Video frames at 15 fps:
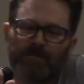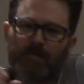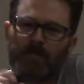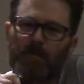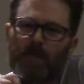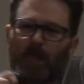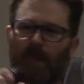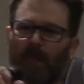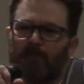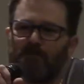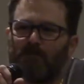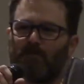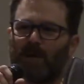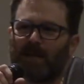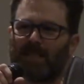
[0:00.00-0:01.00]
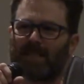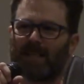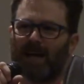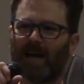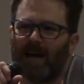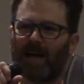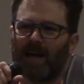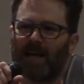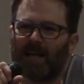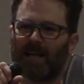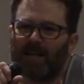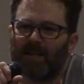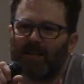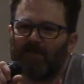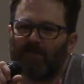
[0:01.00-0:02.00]
Uh, but
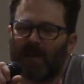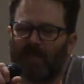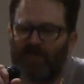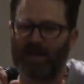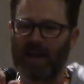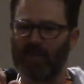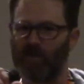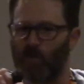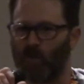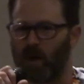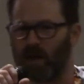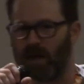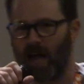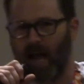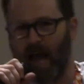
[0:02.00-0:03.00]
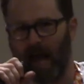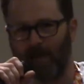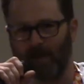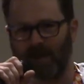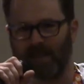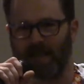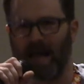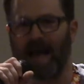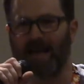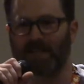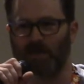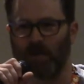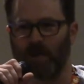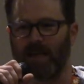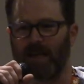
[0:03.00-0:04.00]
uh, my favorite one happened
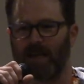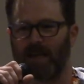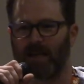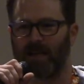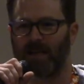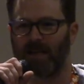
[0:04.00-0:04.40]
last week